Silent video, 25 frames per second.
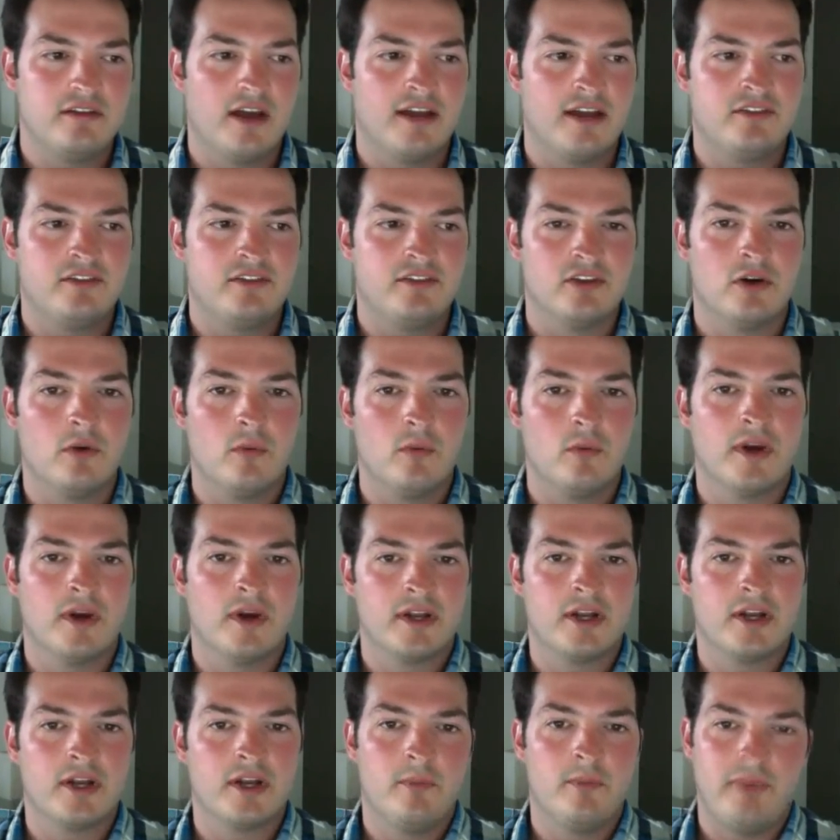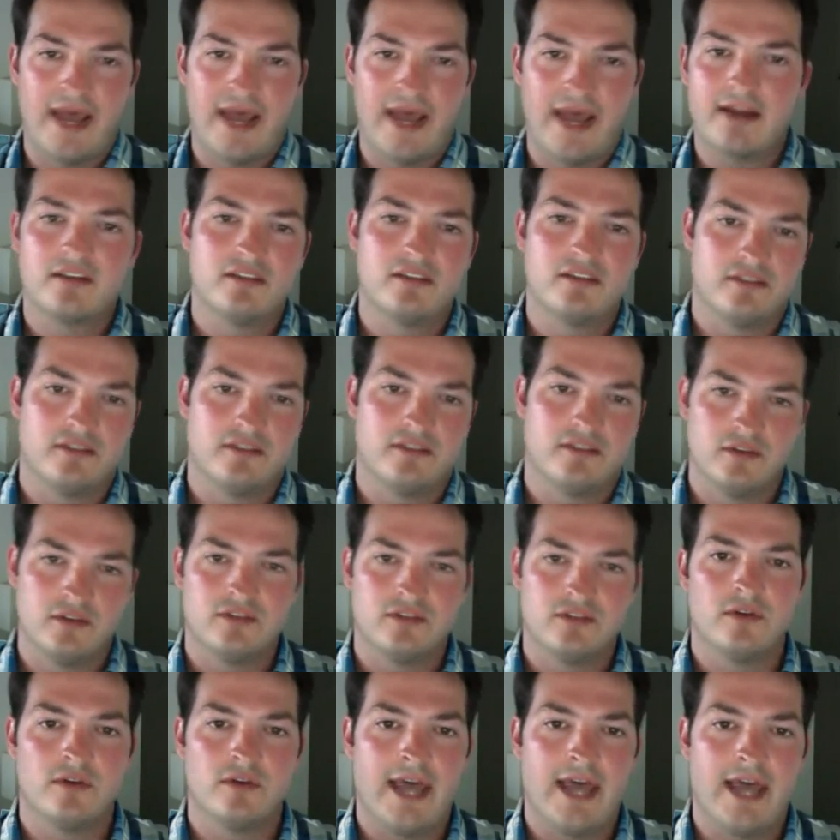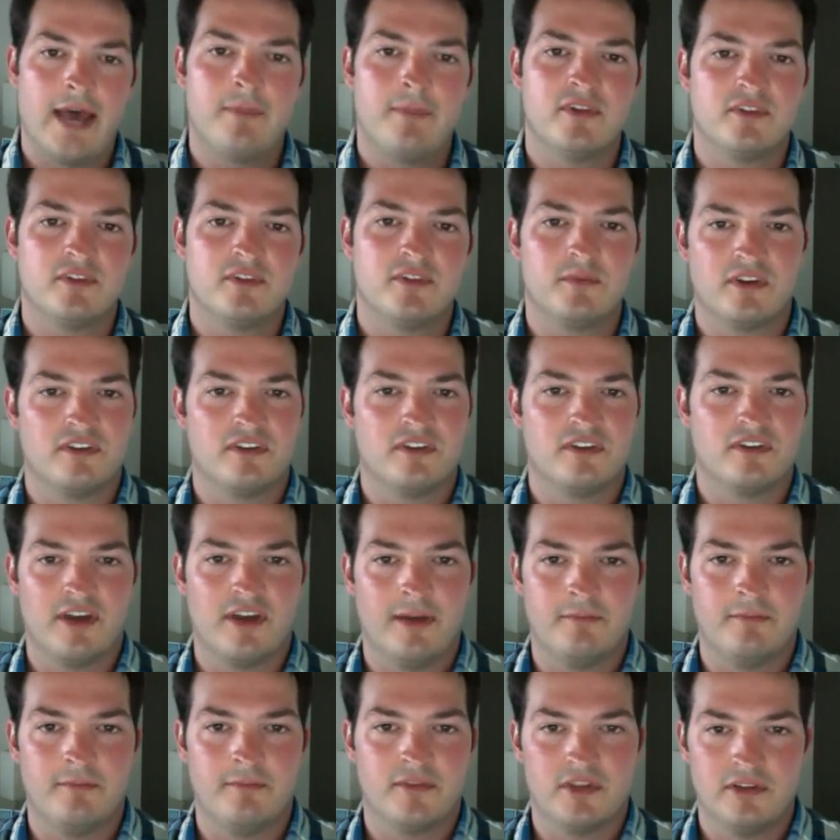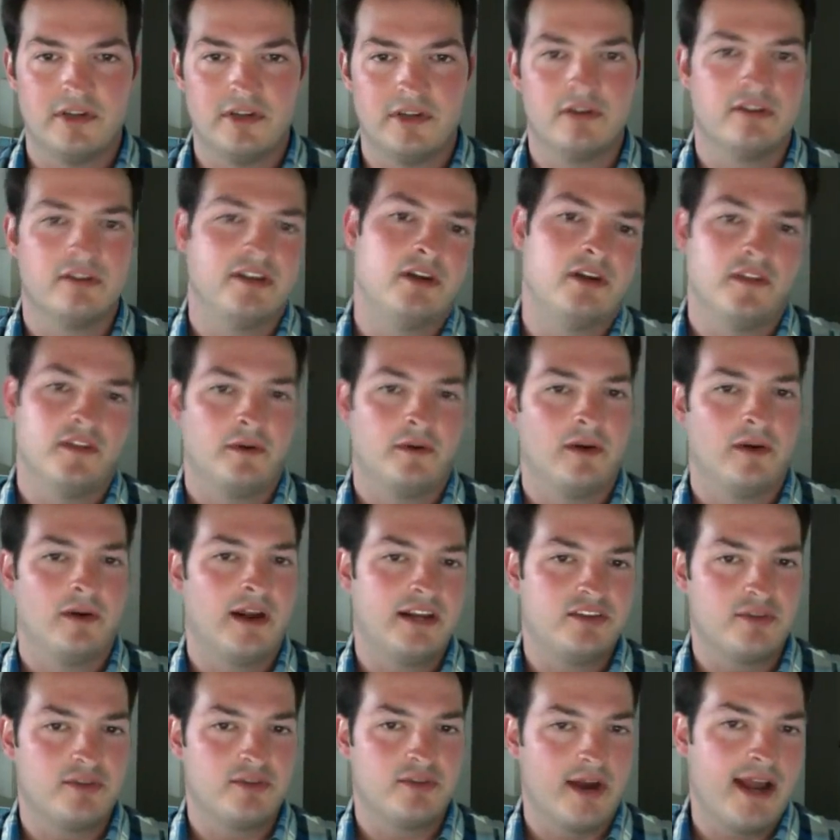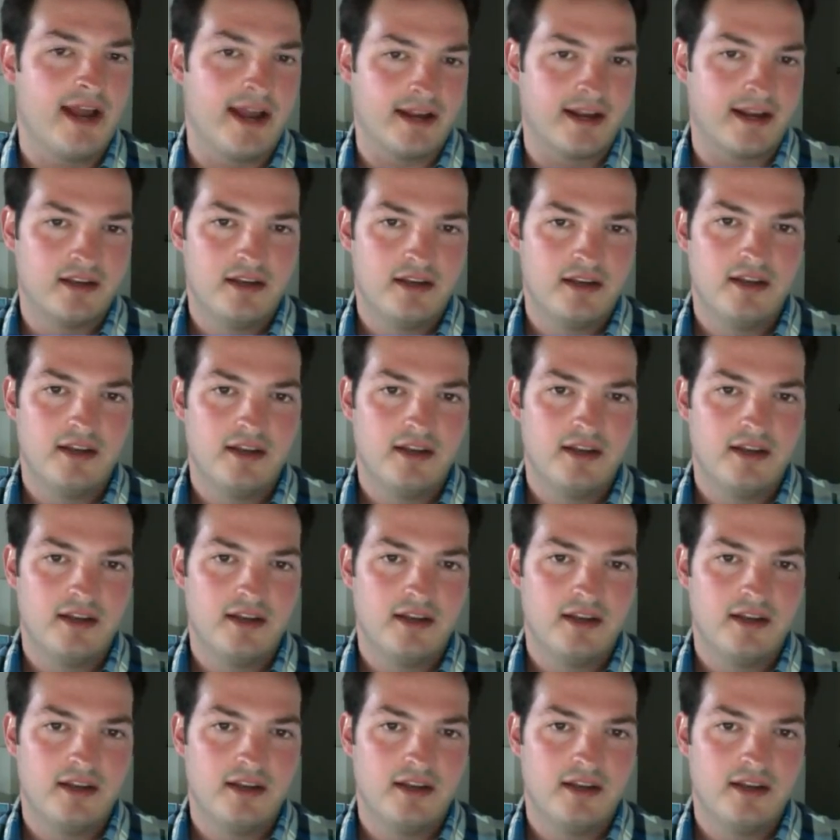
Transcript: I don't want to go back to those old habits because I'm clearly on the right track.